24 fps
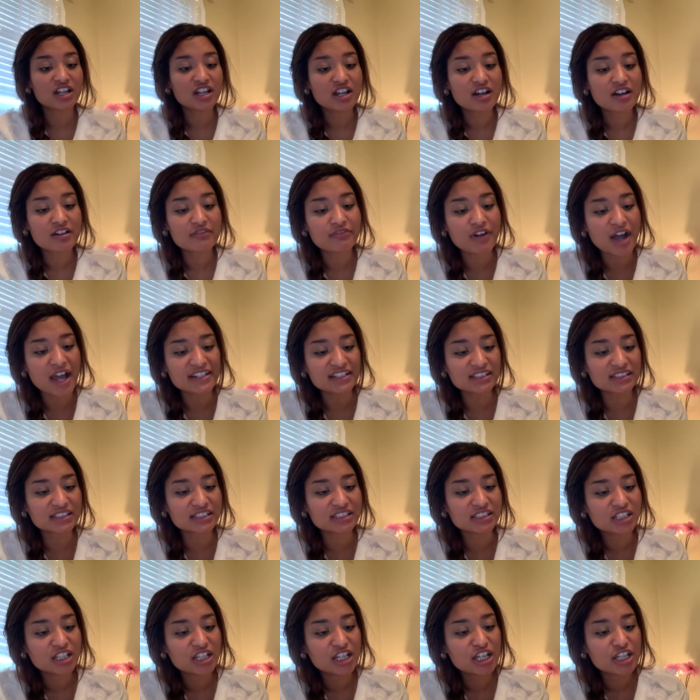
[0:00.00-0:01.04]

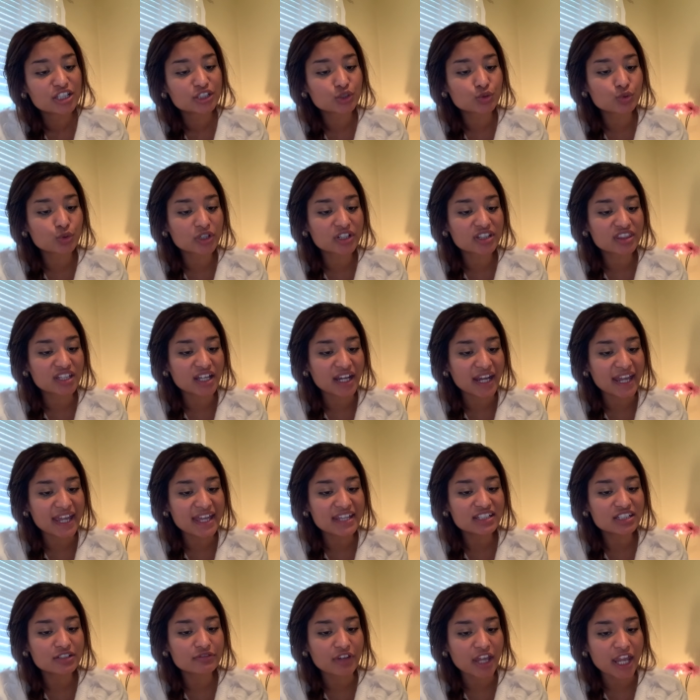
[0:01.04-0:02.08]
Finally, toward the
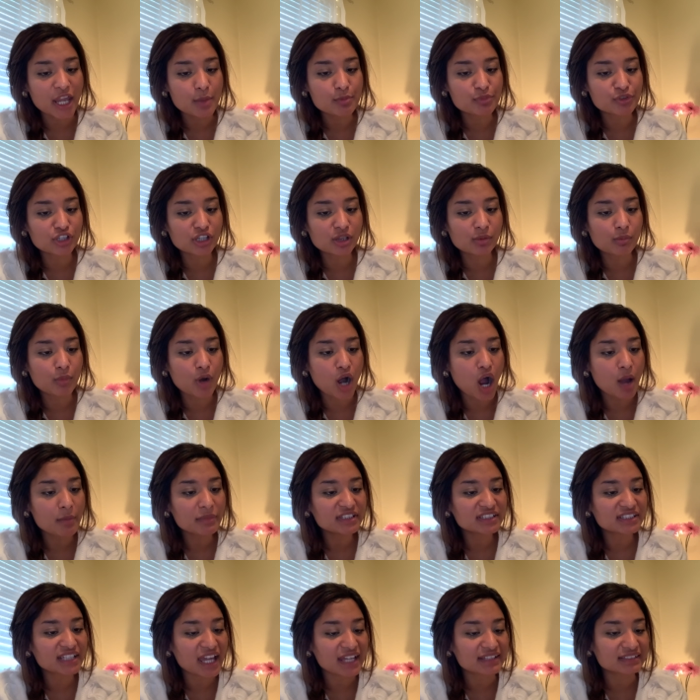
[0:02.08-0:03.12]
end of April, Mom
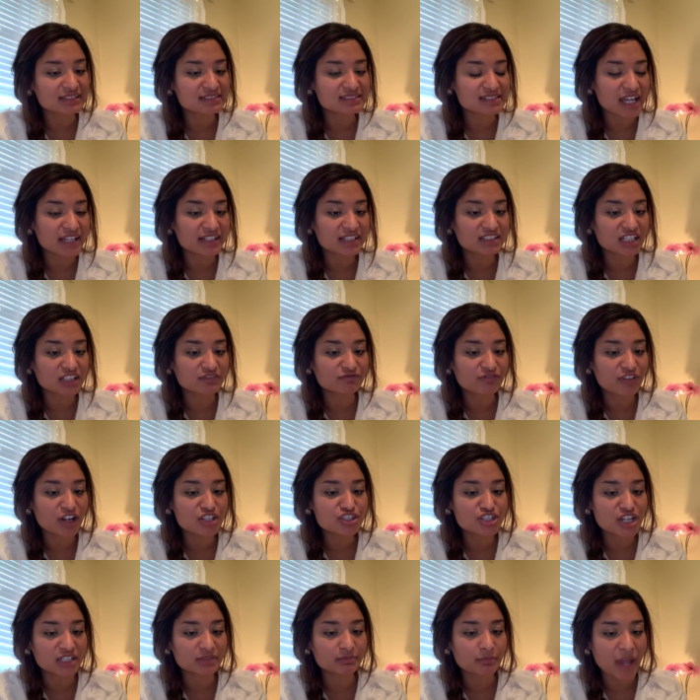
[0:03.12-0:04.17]
and Dad decided that
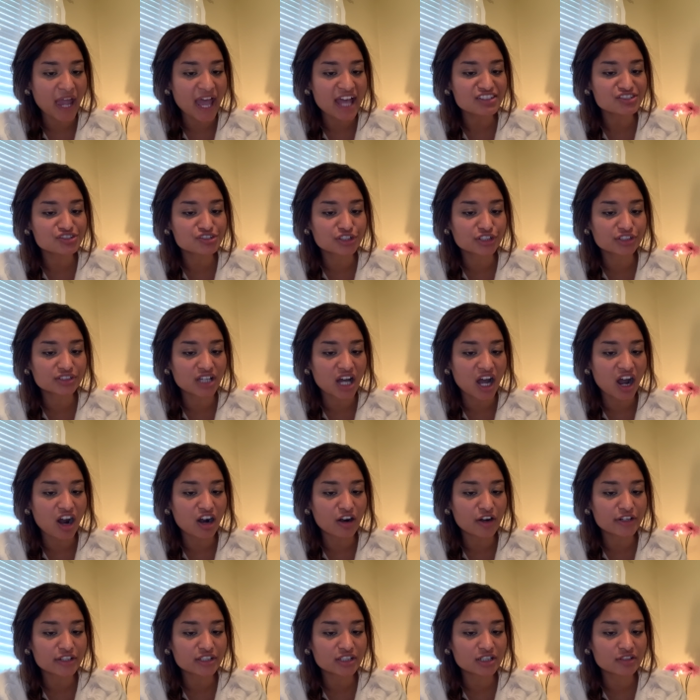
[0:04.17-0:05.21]
Fudge had mastered the
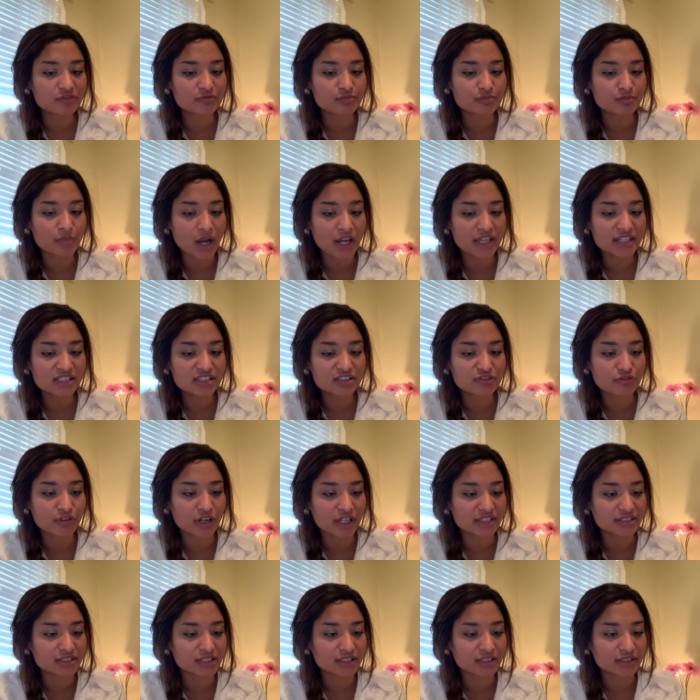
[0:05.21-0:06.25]
art of bike
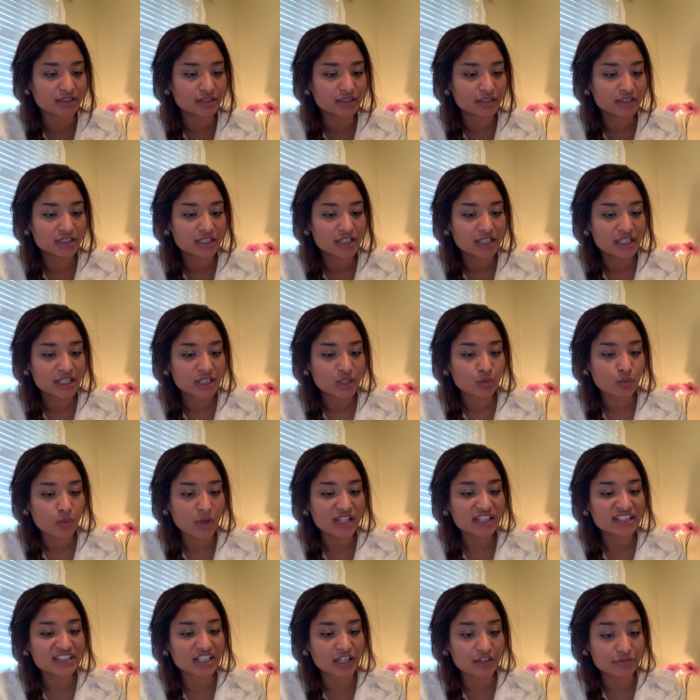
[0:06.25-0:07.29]
riding
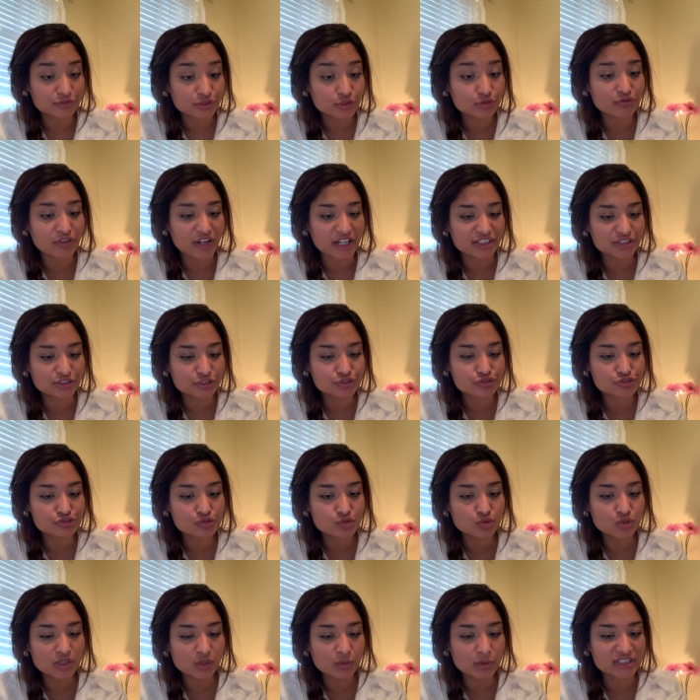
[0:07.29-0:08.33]
well enough to ride to
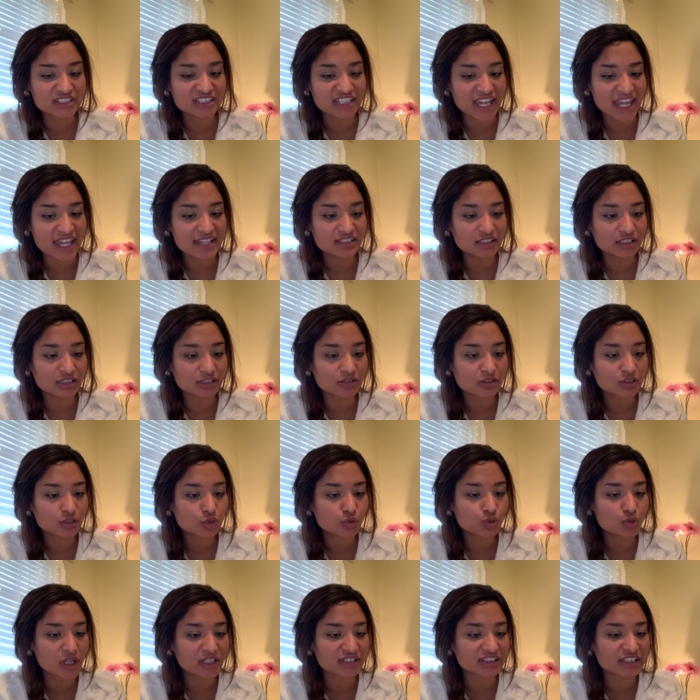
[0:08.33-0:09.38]
school with Daniel,
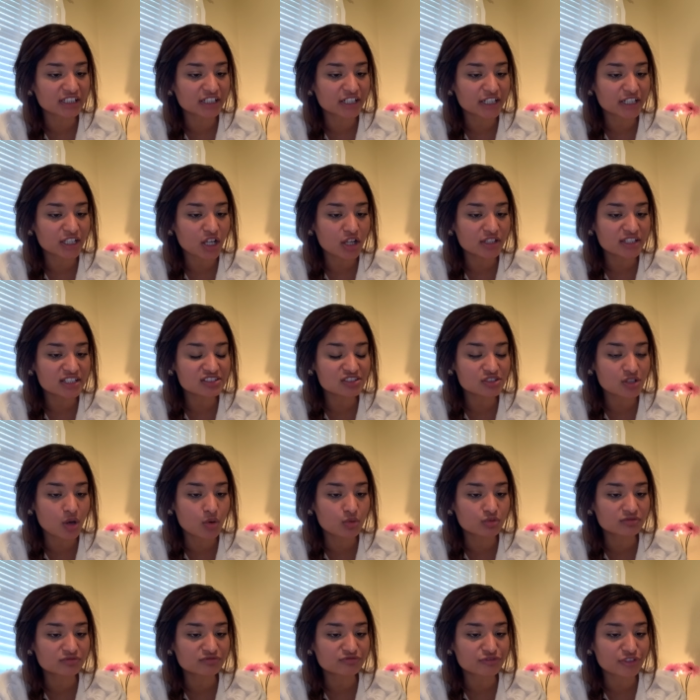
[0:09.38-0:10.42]
who had learned on his
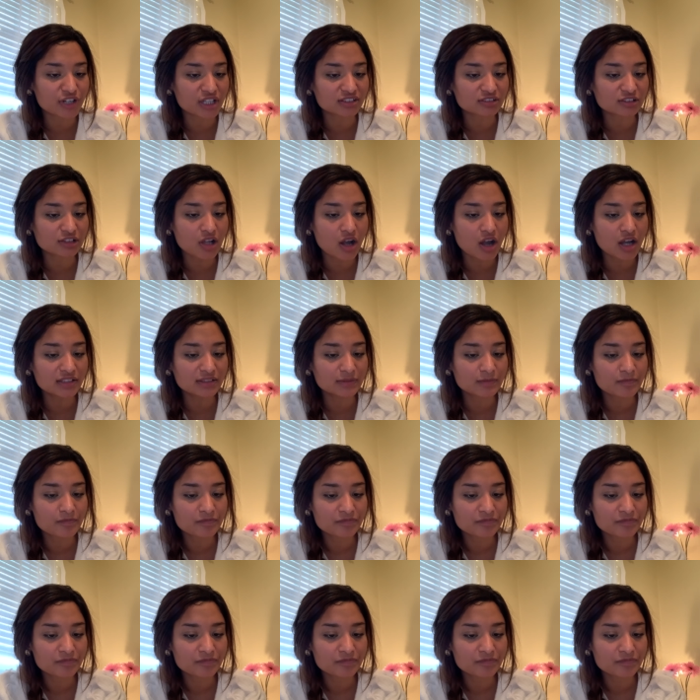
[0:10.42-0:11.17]
own front lawn.